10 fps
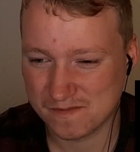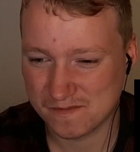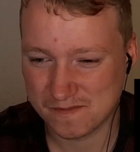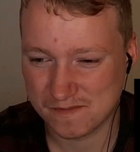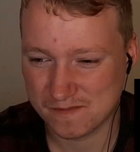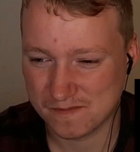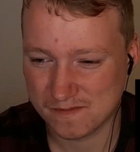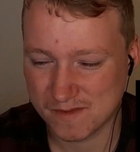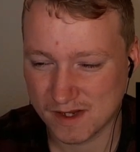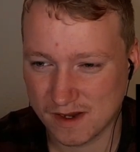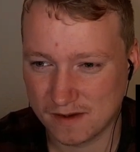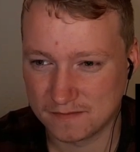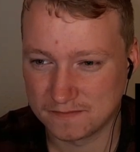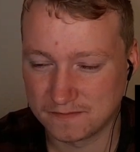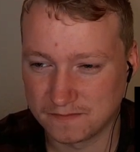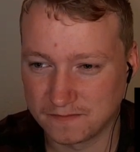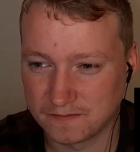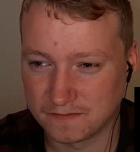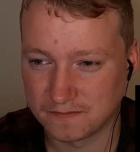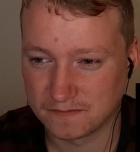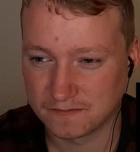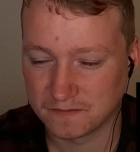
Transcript: Do you want to play with my balls?